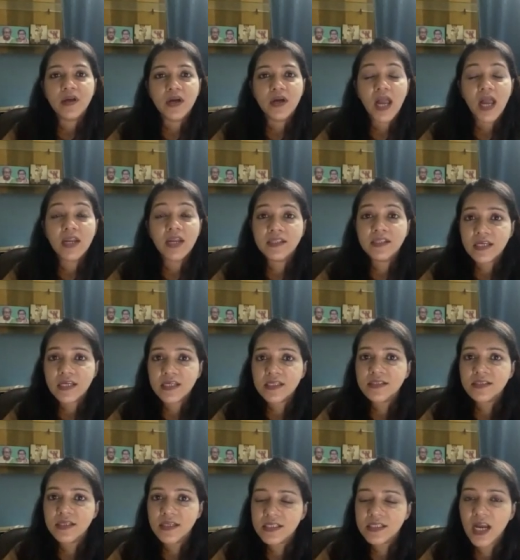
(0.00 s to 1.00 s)
and
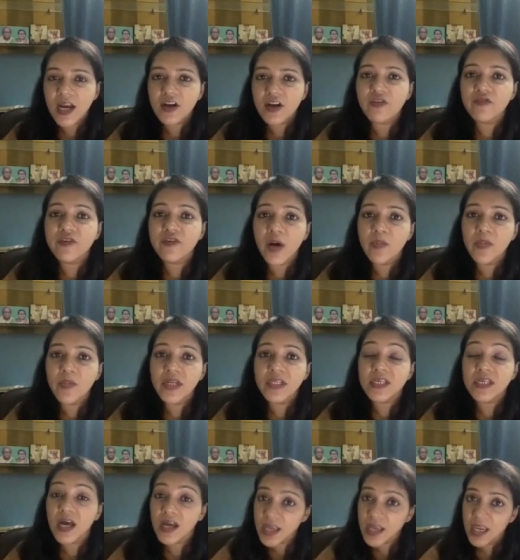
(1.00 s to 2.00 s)
these these kind of
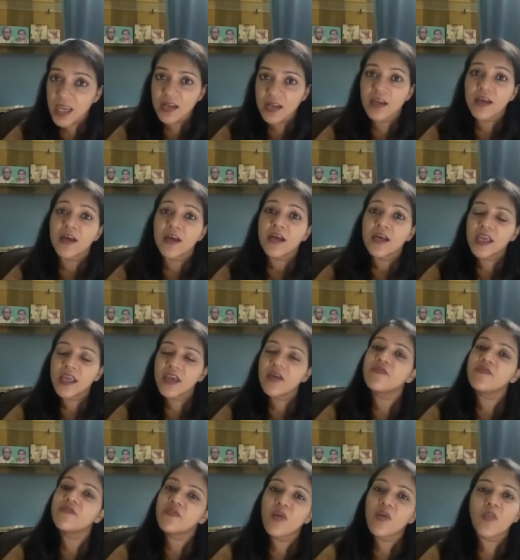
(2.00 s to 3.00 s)
comments again
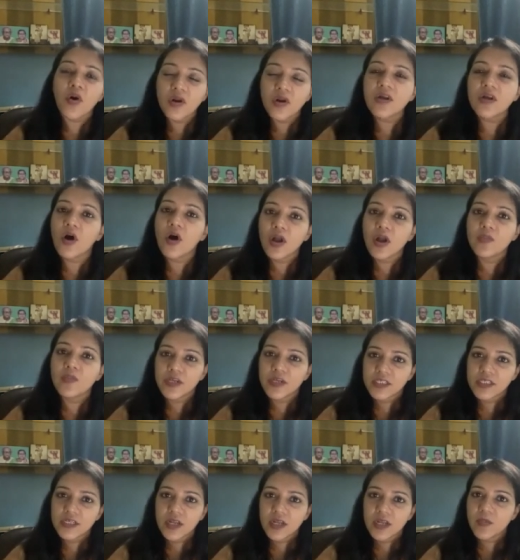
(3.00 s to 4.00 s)
came from all, all
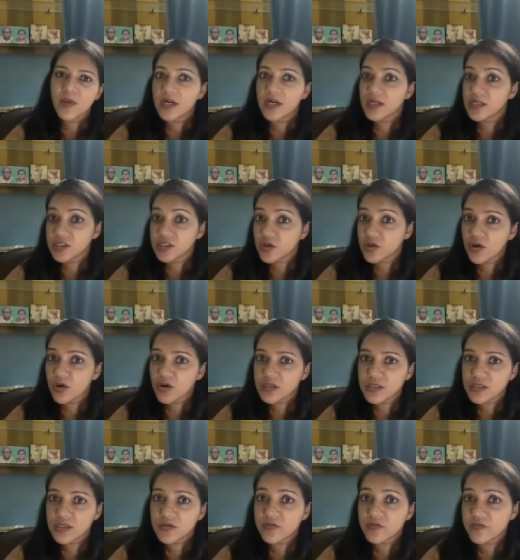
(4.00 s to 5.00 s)
political parties not
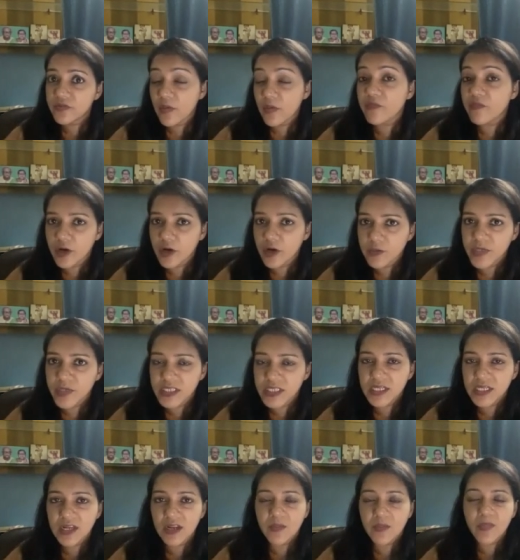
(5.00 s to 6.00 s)
from one
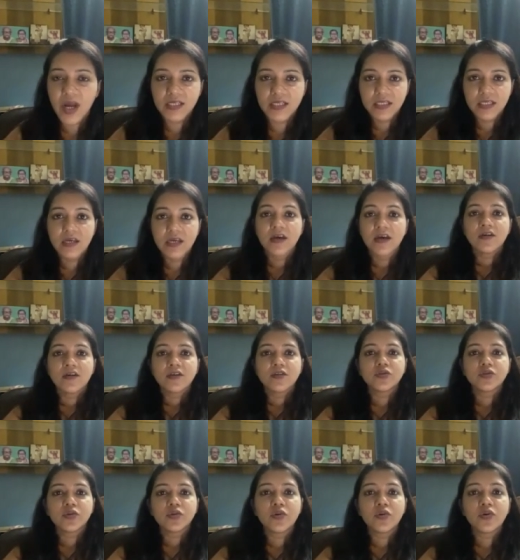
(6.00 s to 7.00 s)
particular party
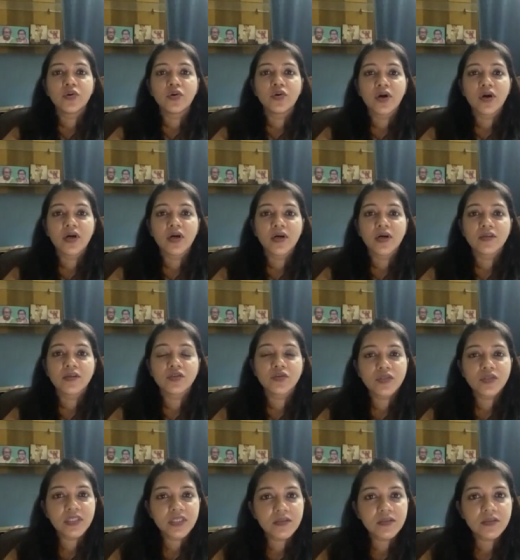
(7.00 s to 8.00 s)
so uh,
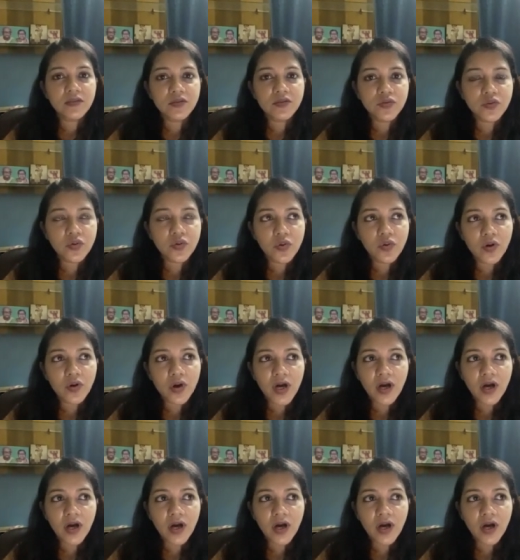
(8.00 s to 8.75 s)
so so